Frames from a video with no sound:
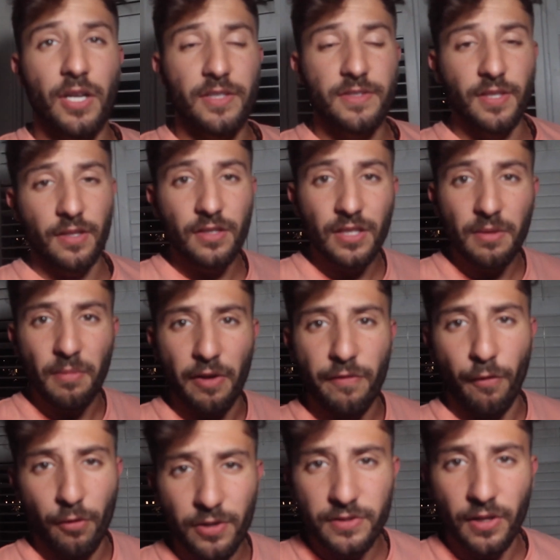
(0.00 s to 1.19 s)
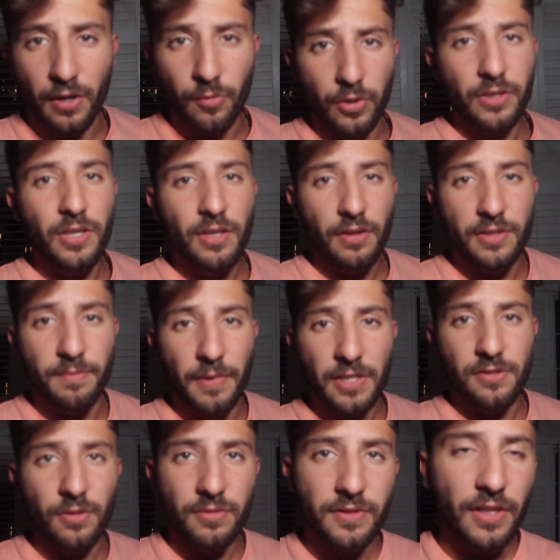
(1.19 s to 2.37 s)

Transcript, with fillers: Guys, suddenly my phone is not working? This makes no